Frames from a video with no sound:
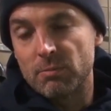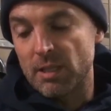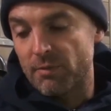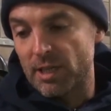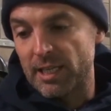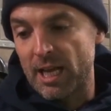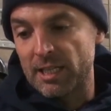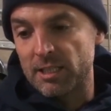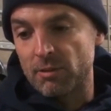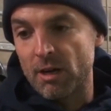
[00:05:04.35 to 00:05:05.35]
We're definitely
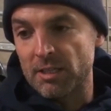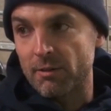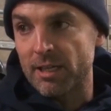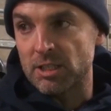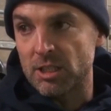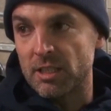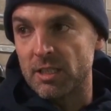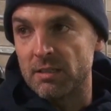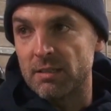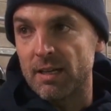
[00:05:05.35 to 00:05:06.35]
going in the right direction,
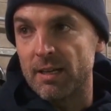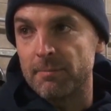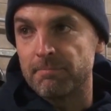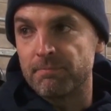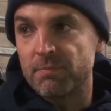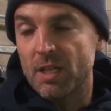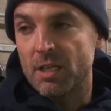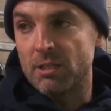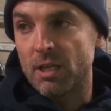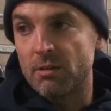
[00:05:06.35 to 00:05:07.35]
and
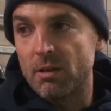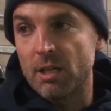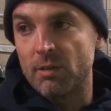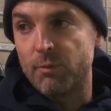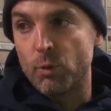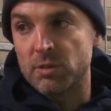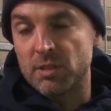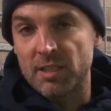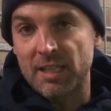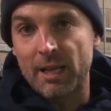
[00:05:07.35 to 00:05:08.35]
you know, I look forward
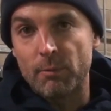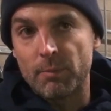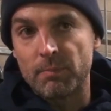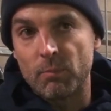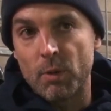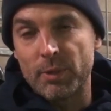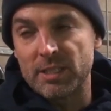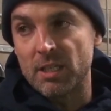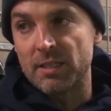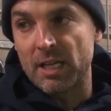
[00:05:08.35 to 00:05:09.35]
to the day when we
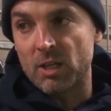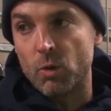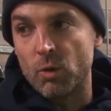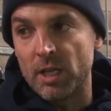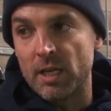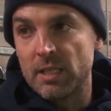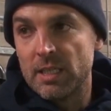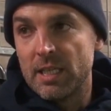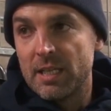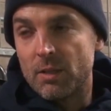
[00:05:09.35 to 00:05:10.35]
turn that corner,
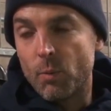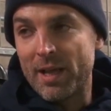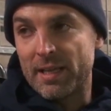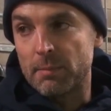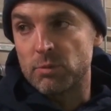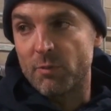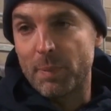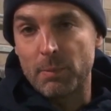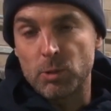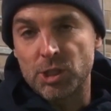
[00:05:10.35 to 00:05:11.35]
the weight comes off
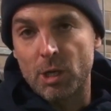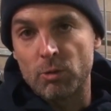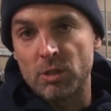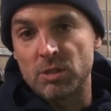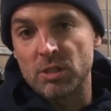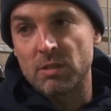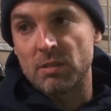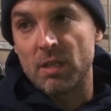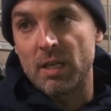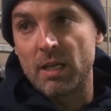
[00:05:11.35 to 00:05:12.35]
people's shoulders,
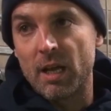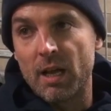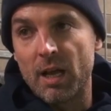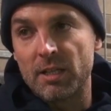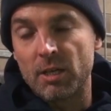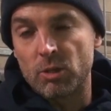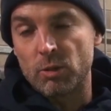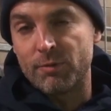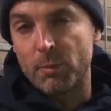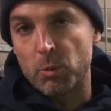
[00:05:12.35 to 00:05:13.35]
and our
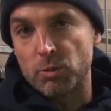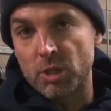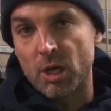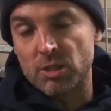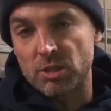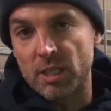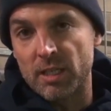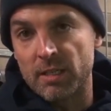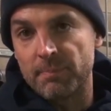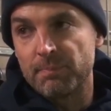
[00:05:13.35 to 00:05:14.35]
good football starts
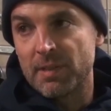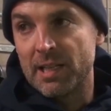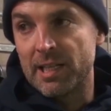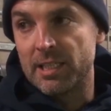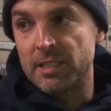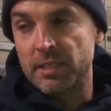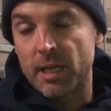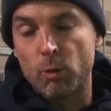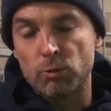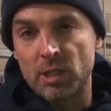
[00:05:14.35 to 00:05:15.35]
leading to
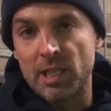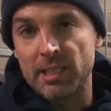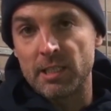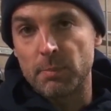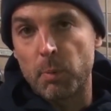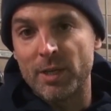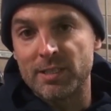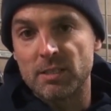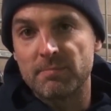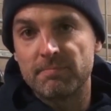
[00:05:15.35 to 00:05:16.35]
goals and leading to
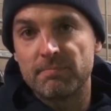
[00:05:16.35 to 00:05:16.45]
points.